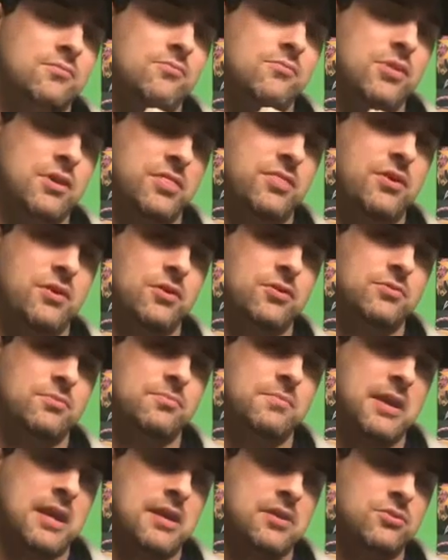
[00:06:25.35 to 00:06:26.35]
with the
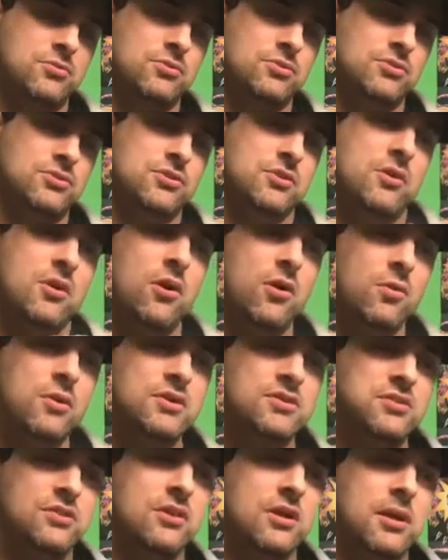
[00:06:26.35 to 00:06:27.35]
manuals,
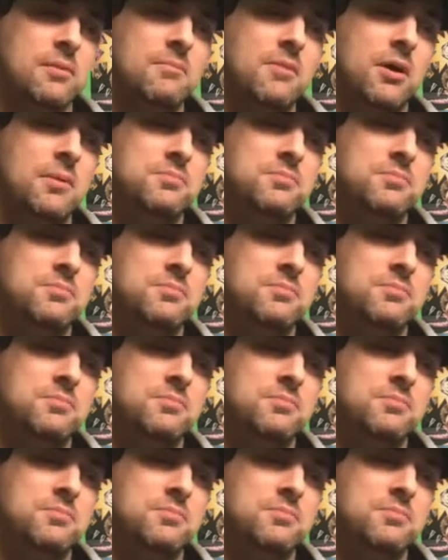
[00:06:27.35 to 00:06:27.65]
always look them